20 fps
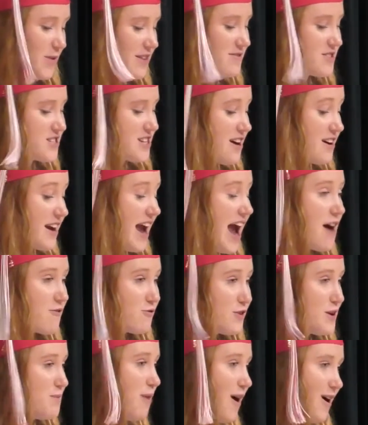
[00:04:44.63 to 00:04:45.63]
we have shared
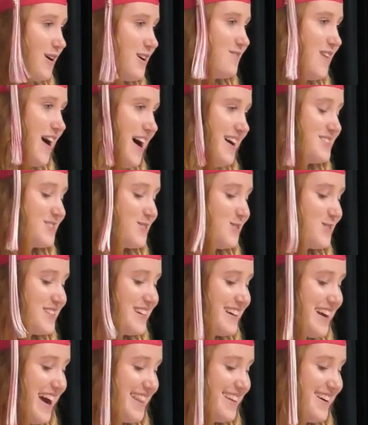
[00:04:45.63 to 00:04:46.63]
every part of high school
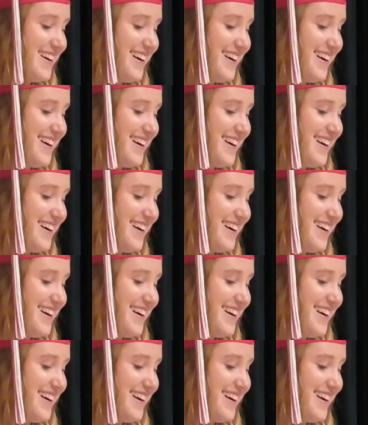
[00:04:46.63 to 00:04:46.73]
together,